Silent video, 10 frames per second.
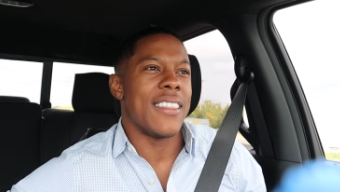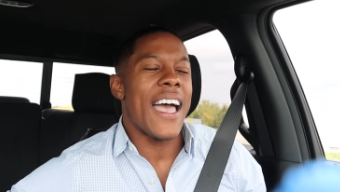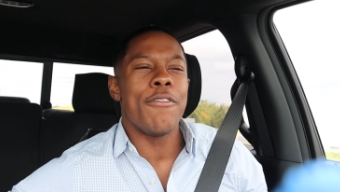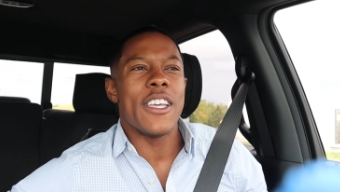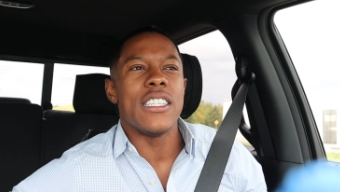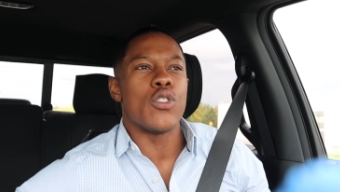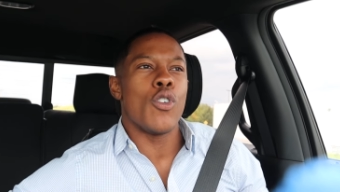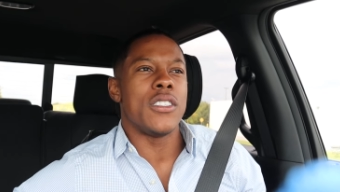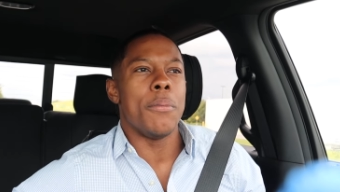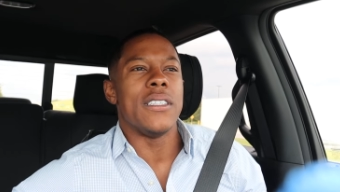Life is
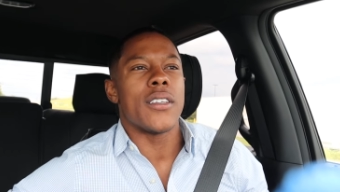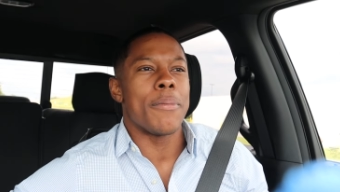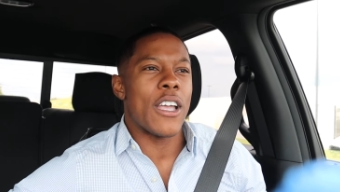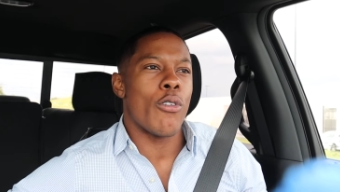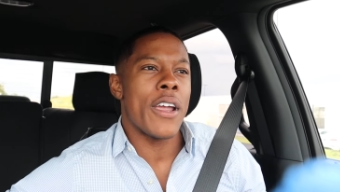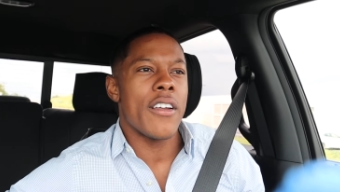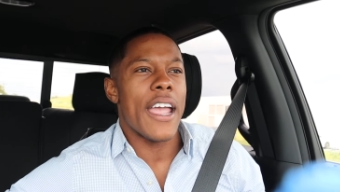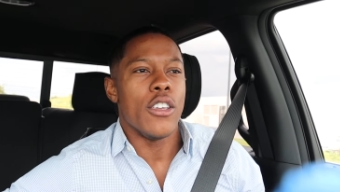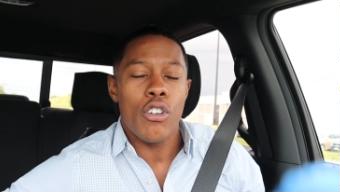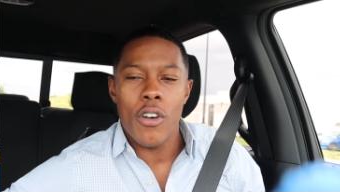going to be something greater,
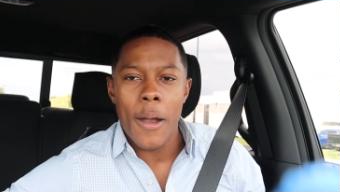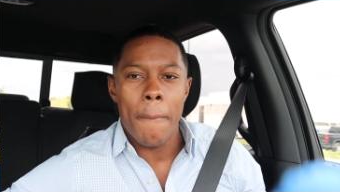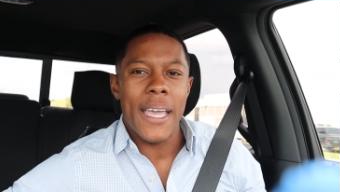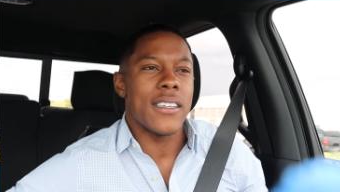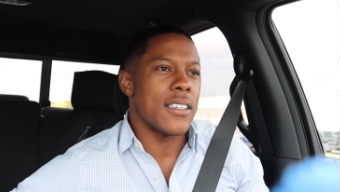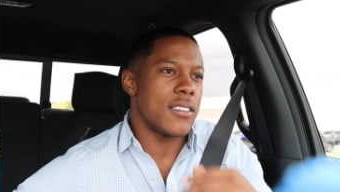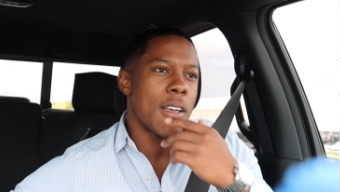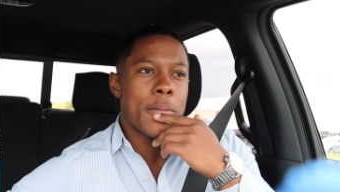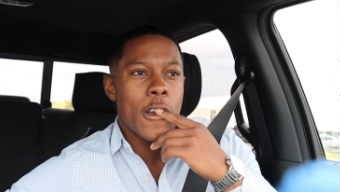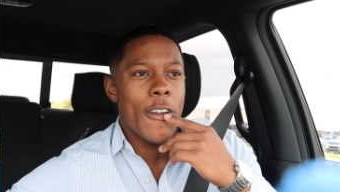and you're going to make it
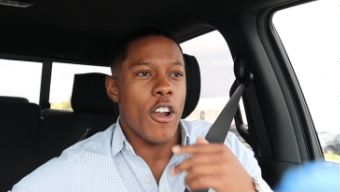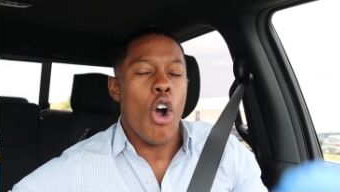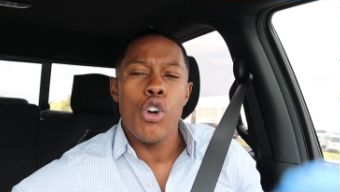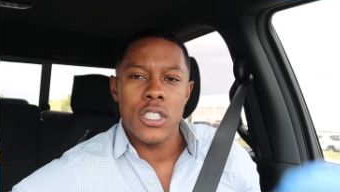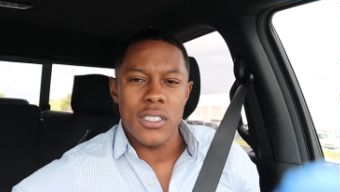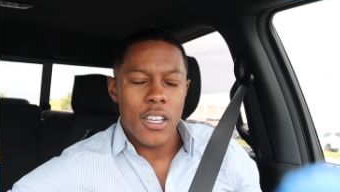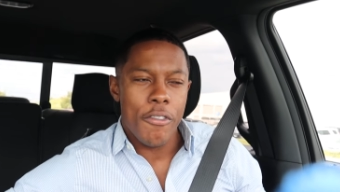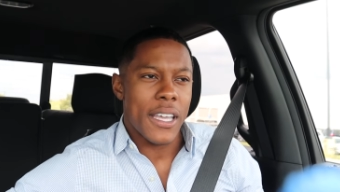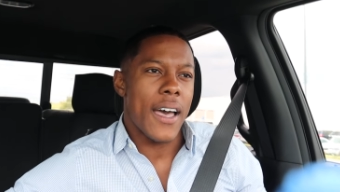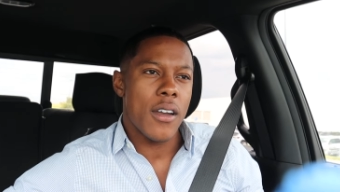something greater. Hold
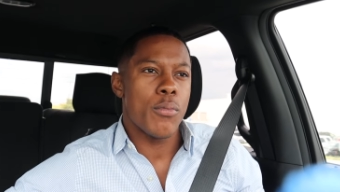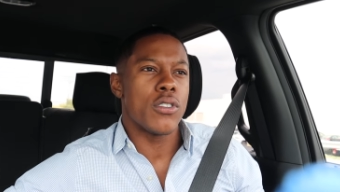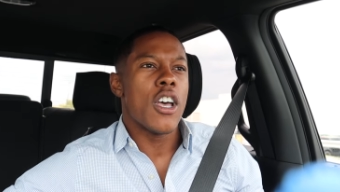yourself accountable